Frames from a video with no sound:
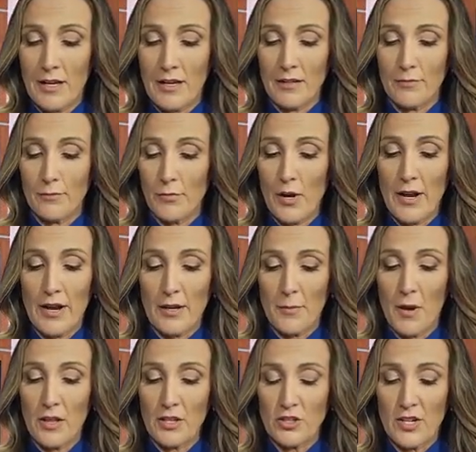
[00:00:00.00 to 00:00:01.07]
Bryan
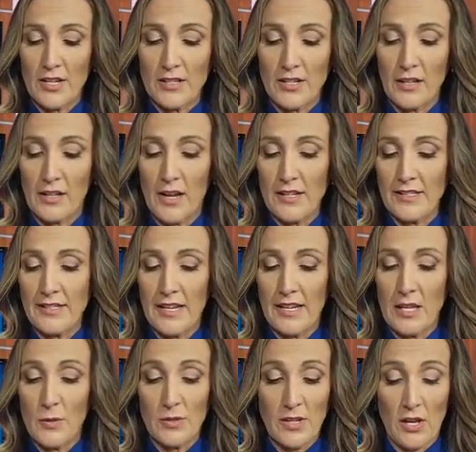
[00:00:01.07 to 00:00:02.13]
apologized online, saying he
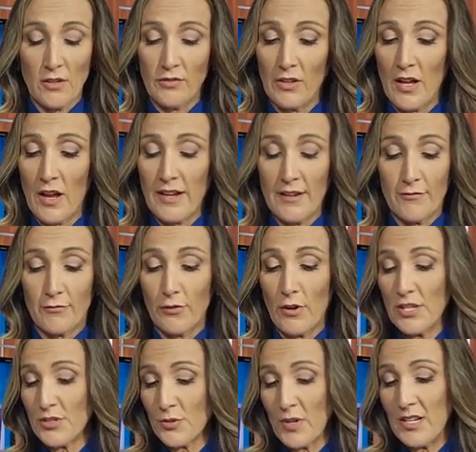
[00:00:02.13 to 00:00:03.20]
was out of line and
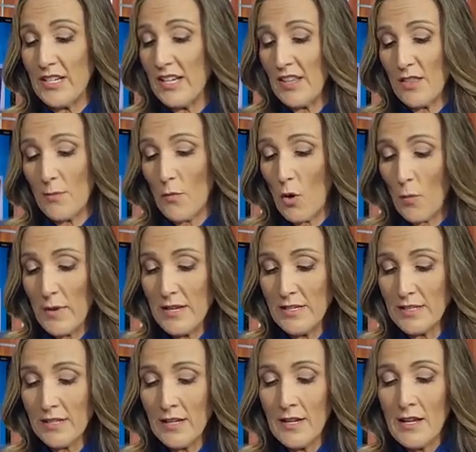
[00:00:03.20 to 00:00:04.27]
frustrated in the moment.
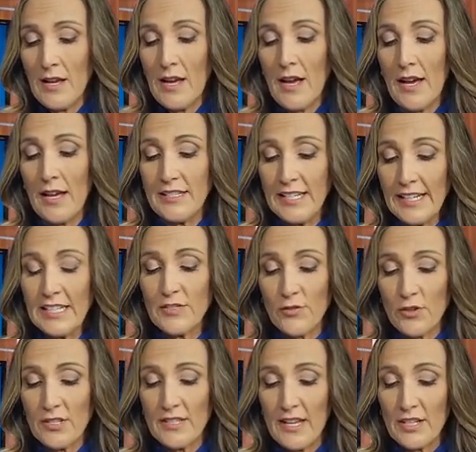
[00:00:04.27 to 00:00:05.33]
Tickets for his
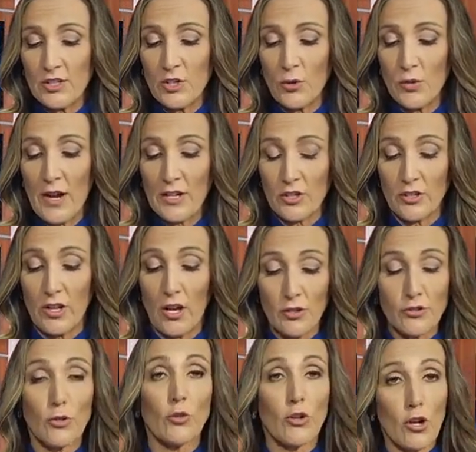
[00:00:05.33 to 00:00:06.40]
next tour actually also
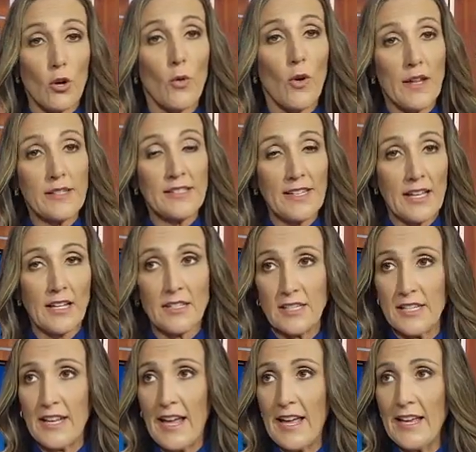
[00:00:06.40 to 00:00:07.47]
go on sale
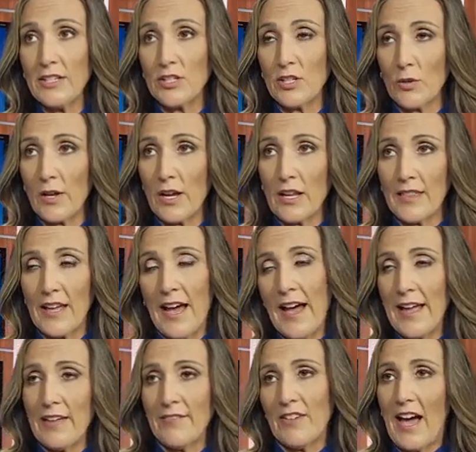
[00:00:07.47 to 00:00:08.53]
today, so kind of the high of
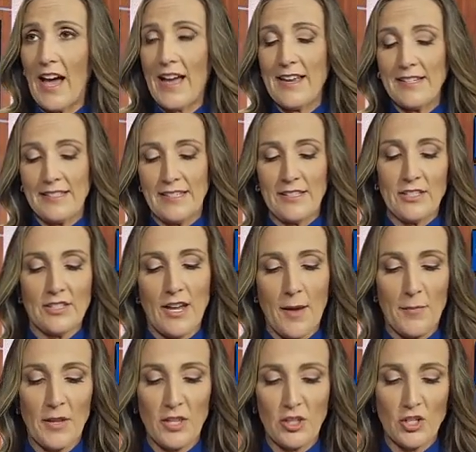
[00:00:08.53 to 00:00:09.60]
highs. He's topping
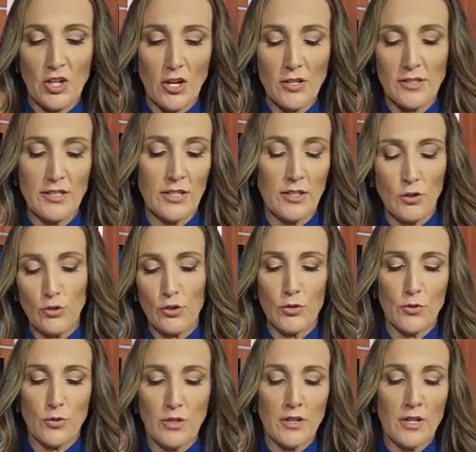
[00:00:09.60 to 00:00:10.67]
the charts, and new
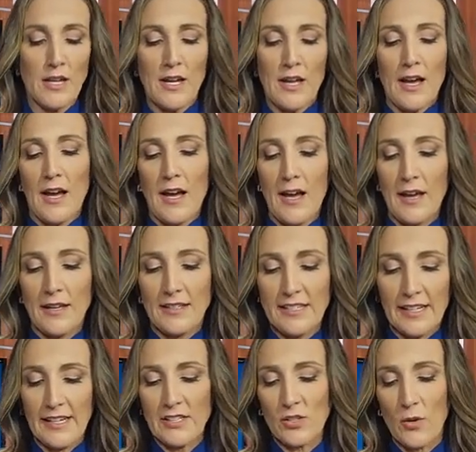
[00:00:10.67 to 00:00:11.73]
tour
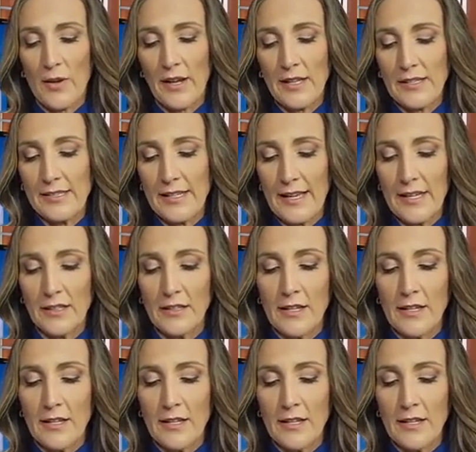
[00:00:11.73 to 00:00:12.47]
tickets going on sale.